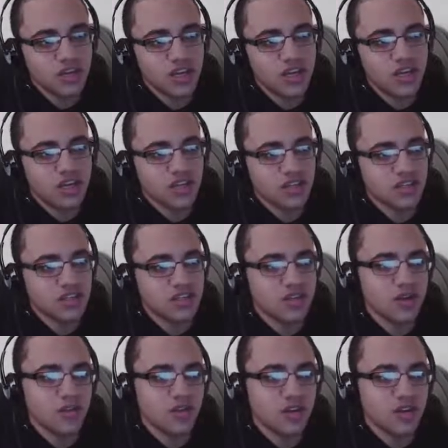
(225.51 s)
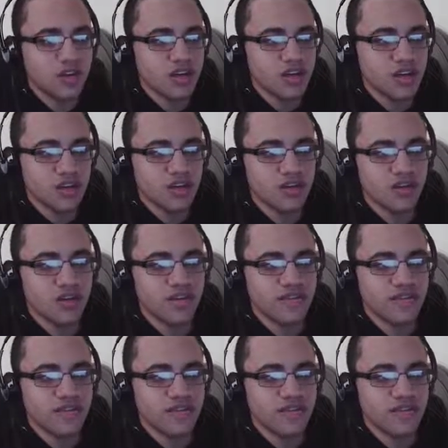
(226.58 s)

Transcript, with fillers: day, year to day, month, year, and all